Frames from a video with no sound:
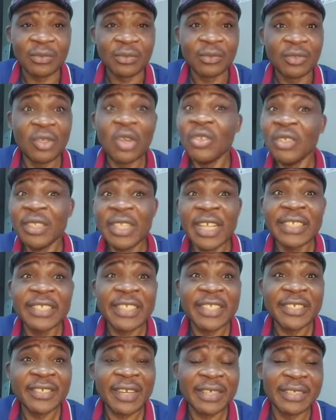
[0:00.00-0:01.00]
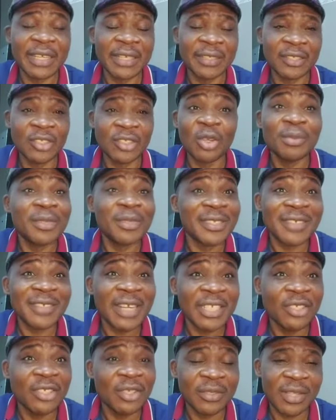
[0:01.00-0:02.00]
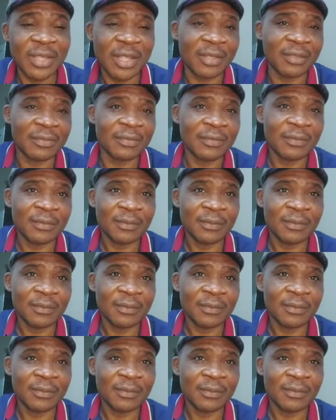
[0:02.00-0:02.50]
Don't get distracted. Stop distracting yourself.